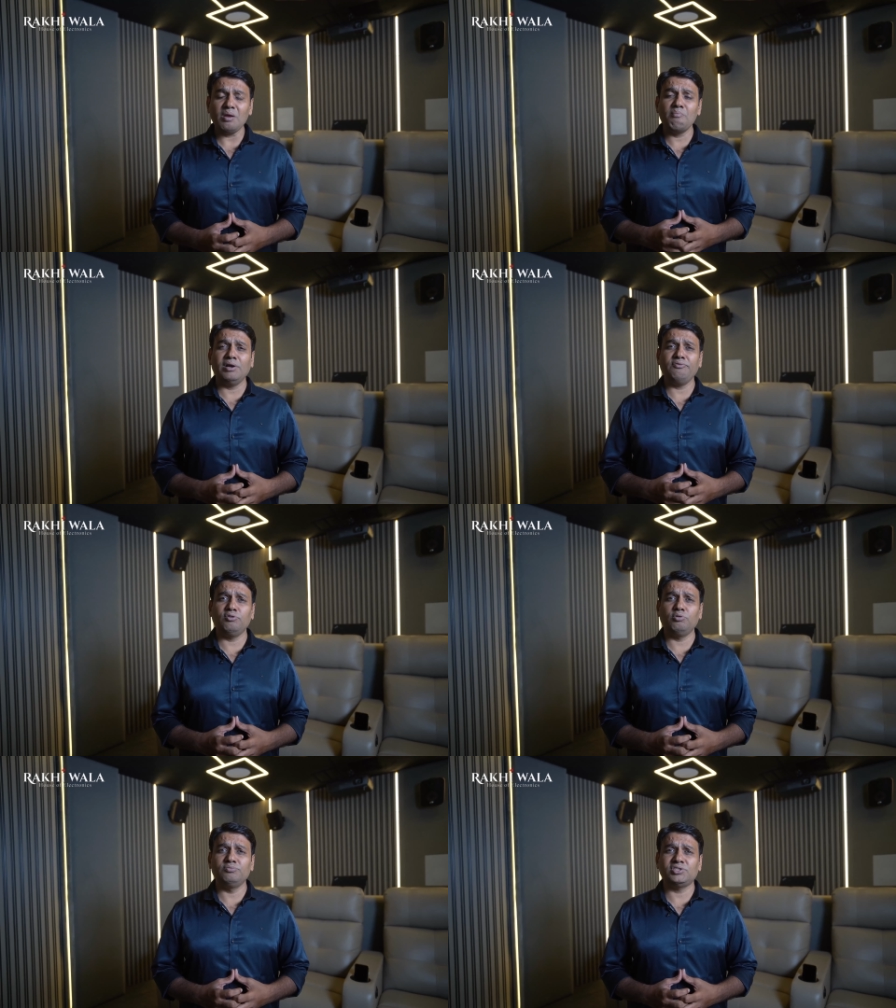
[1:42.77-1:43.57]
But if
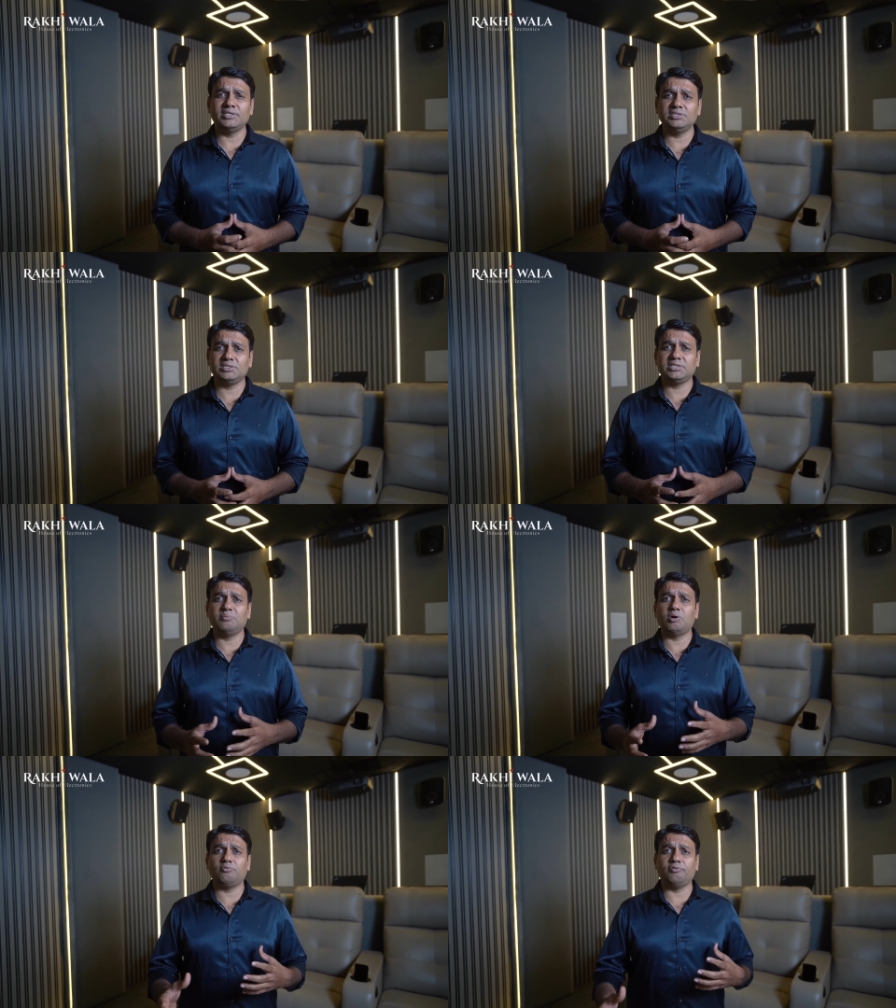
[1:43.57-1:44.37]
your room size is say
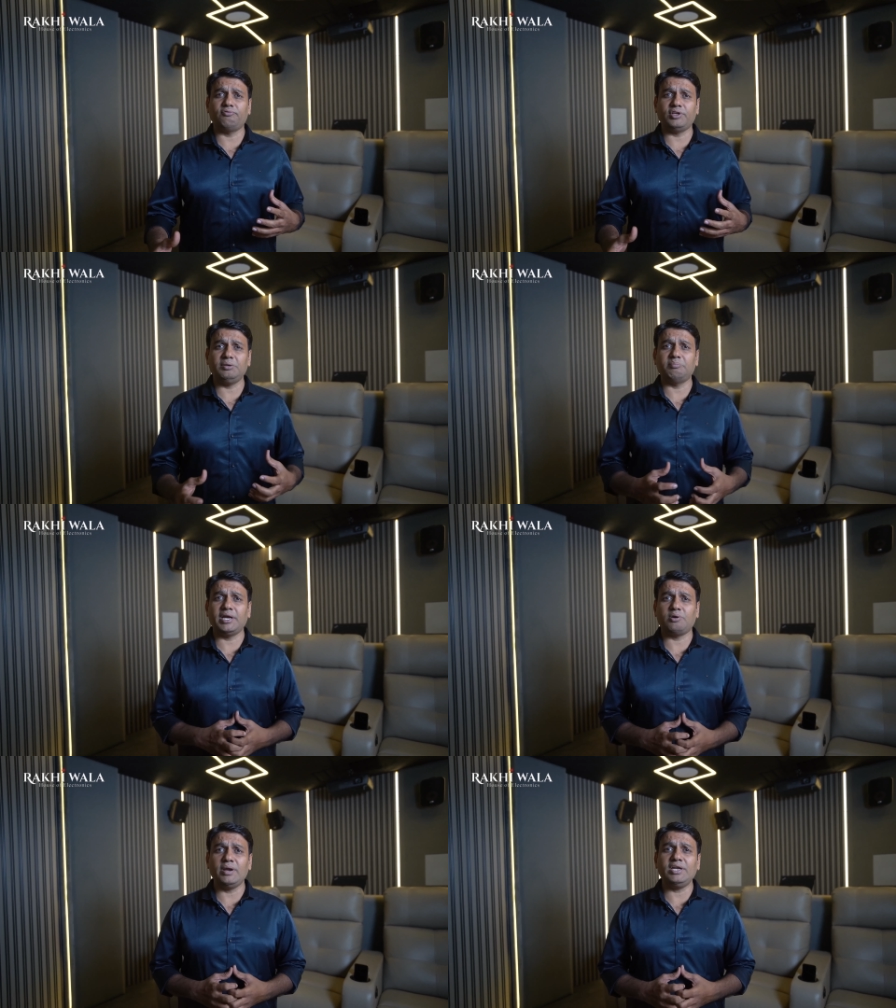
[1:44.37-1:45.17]
about 15
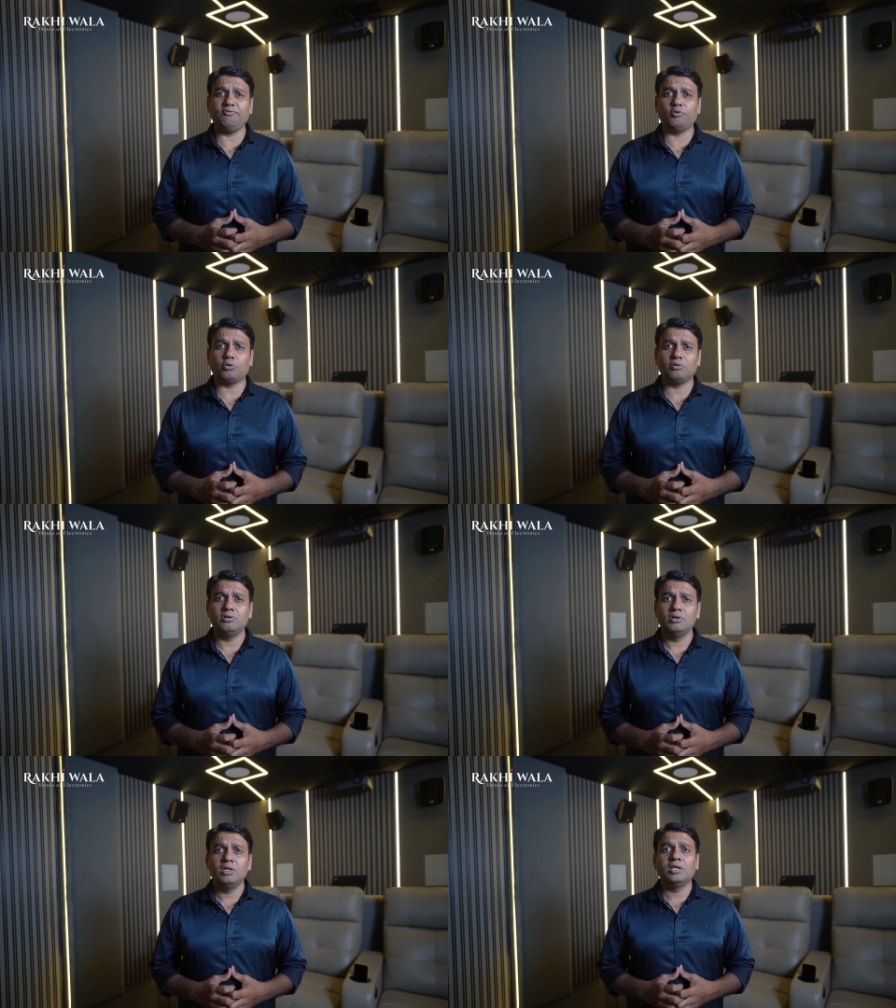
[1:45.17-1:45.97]
by 24,
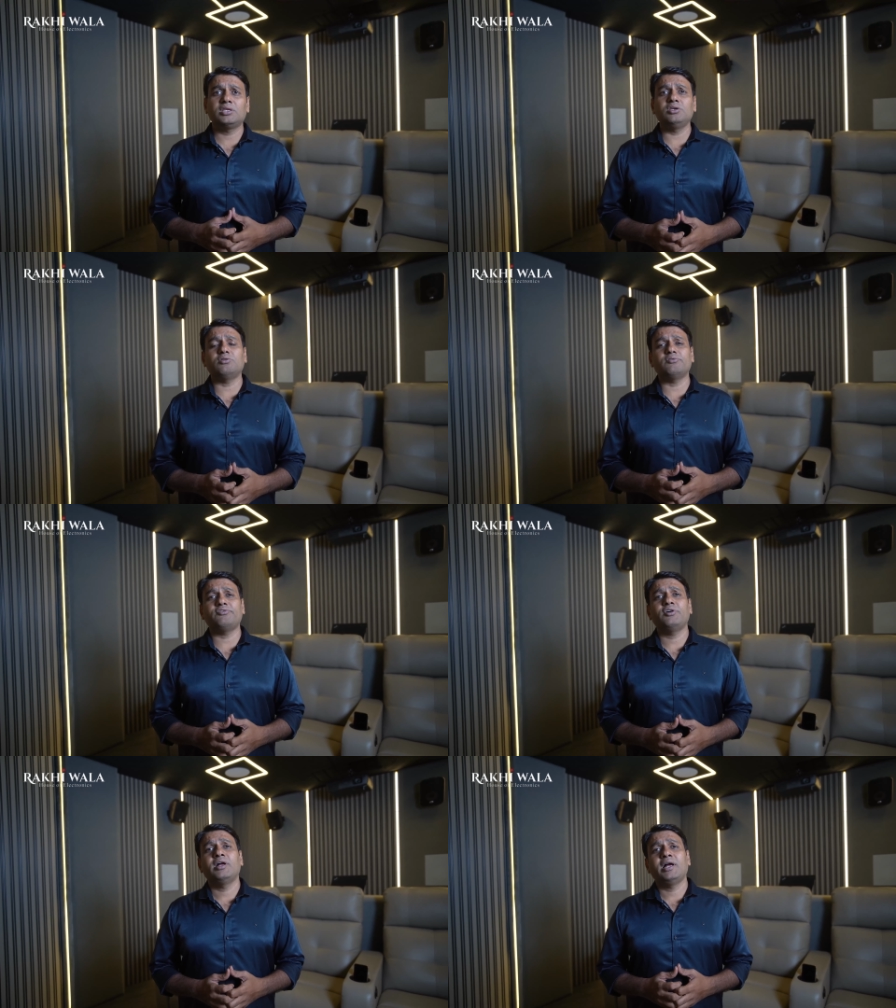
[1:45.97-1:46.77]
think of
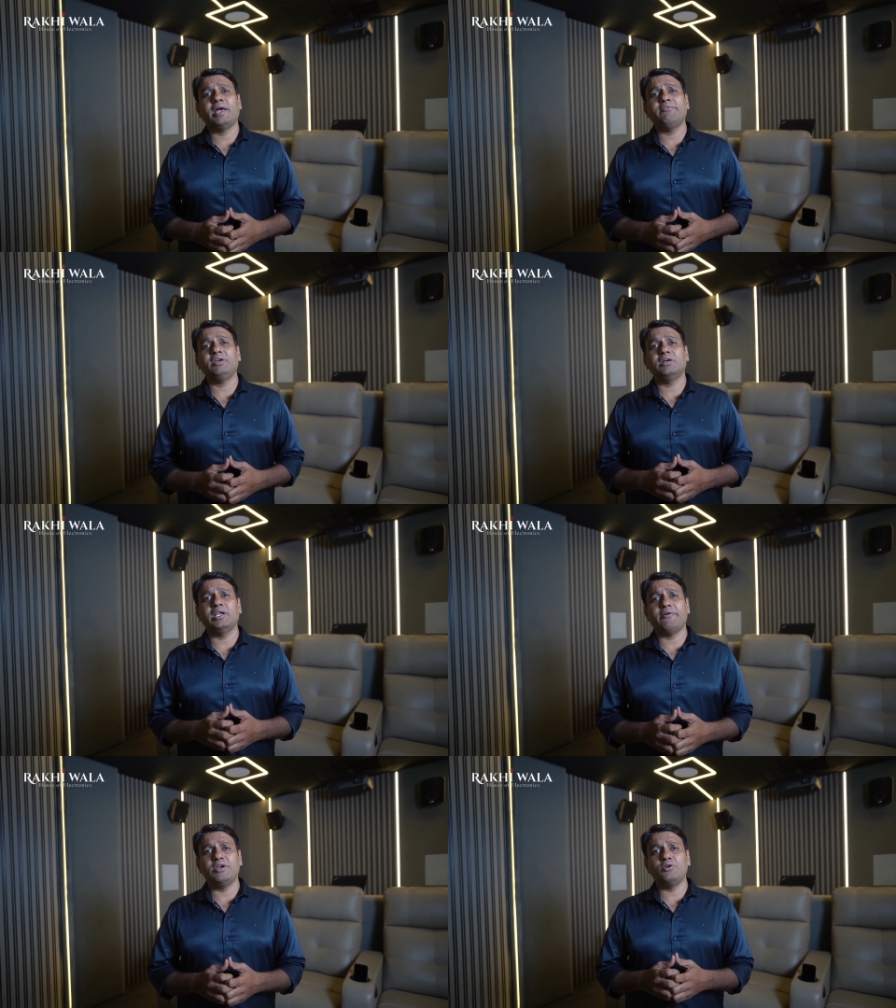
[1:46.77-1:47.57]
having a
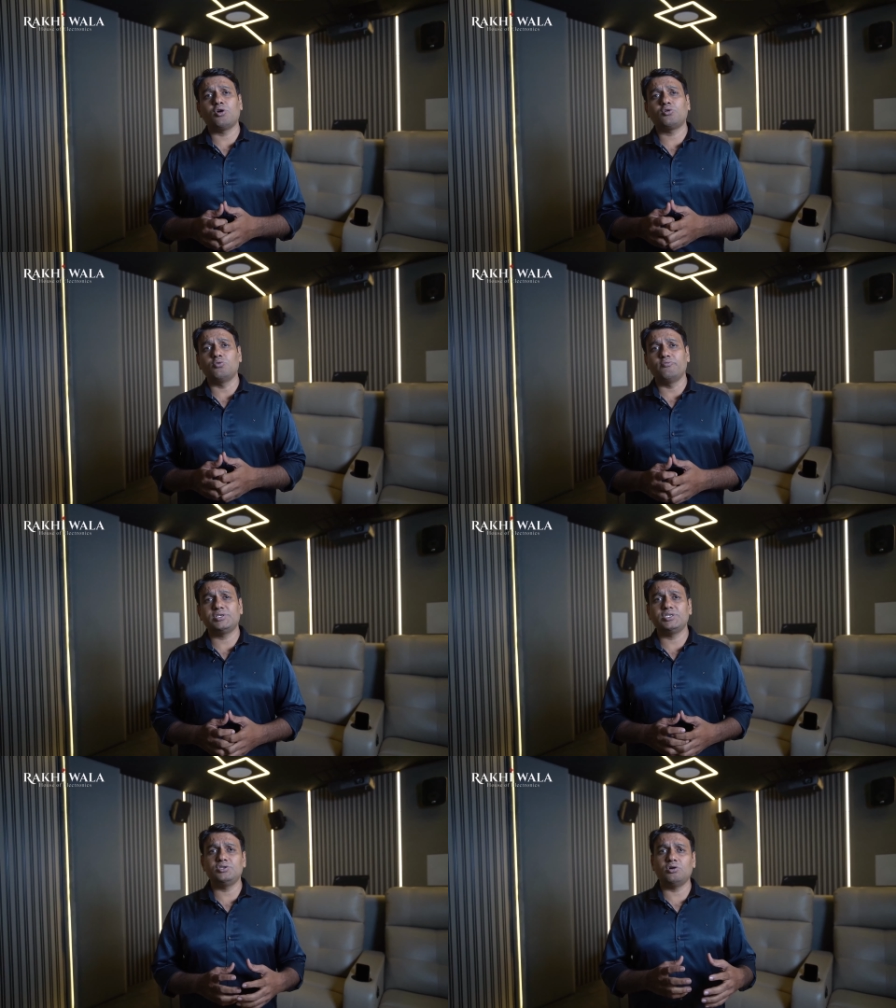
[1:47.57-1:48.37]
11.2,
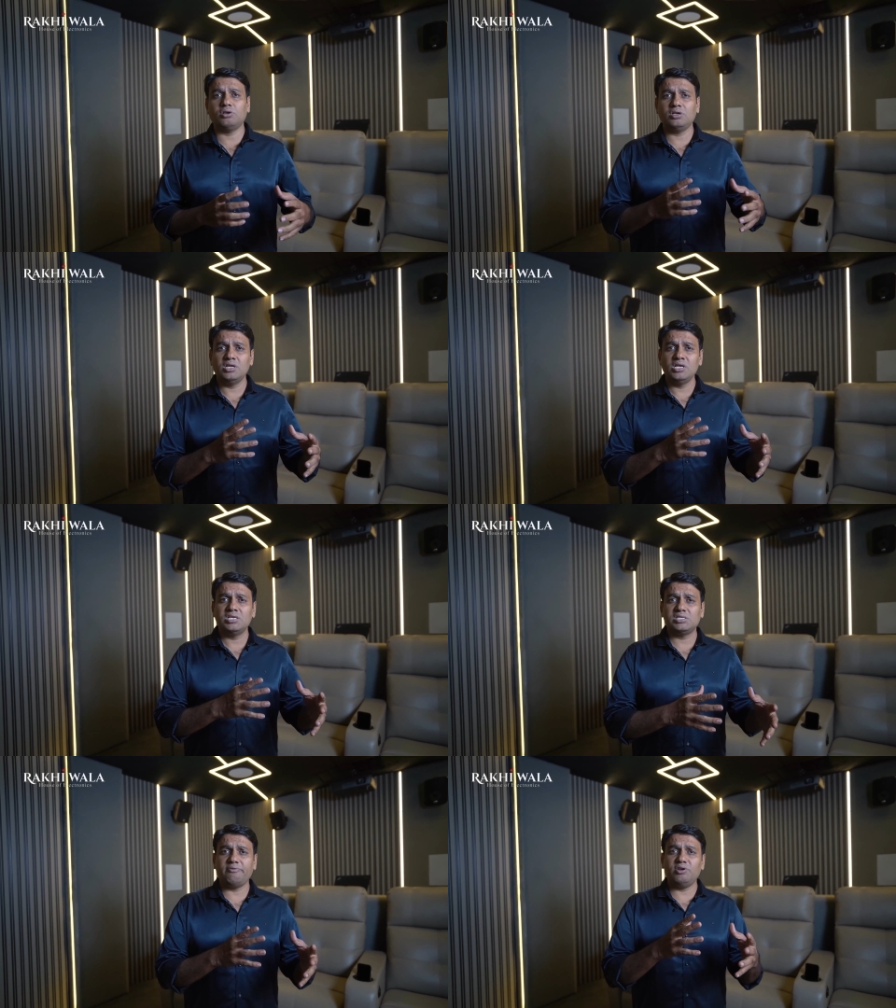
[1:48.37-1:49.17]
which is your
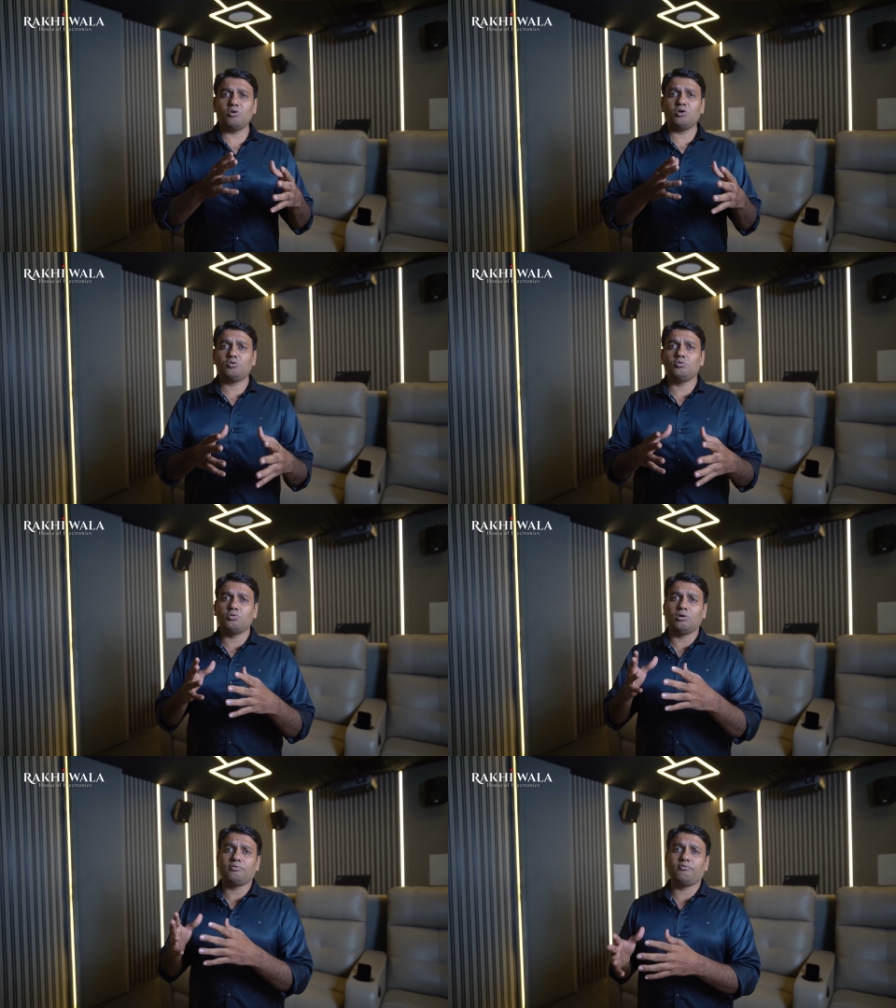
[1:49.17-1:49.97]

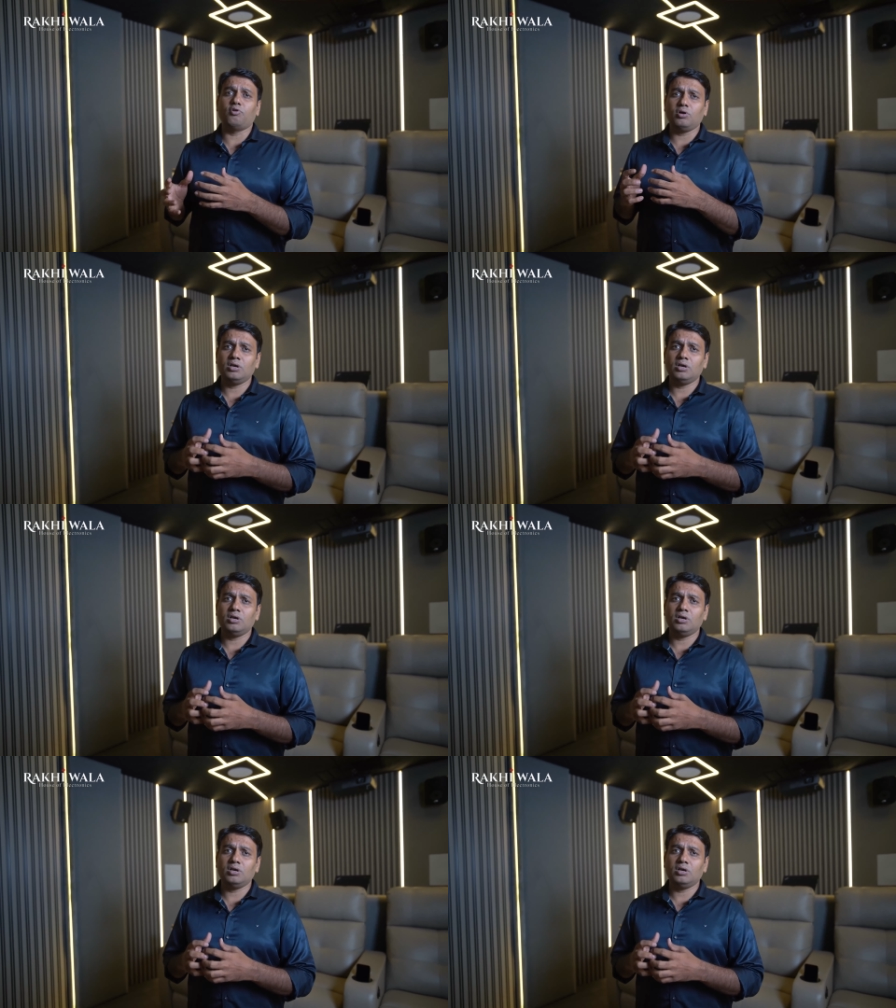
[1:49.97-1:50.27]
7.2.4